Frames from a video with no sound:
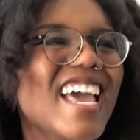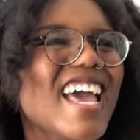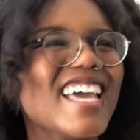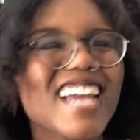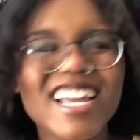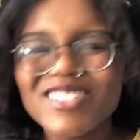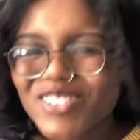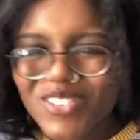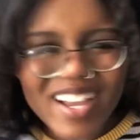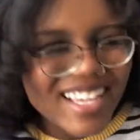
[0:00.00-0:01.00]
And I don't
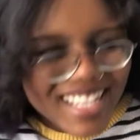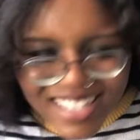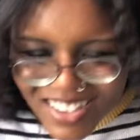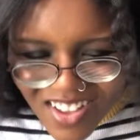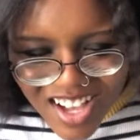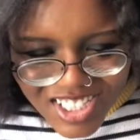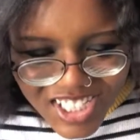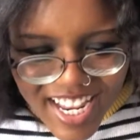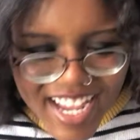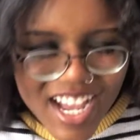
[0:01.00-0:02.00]
quite get the
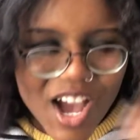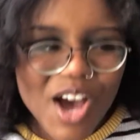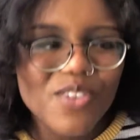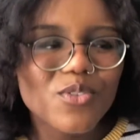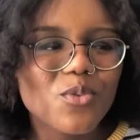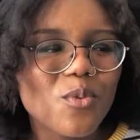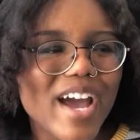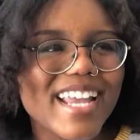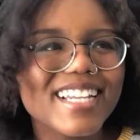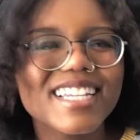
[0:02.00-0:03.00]
logic of
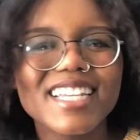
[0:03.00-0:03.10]
what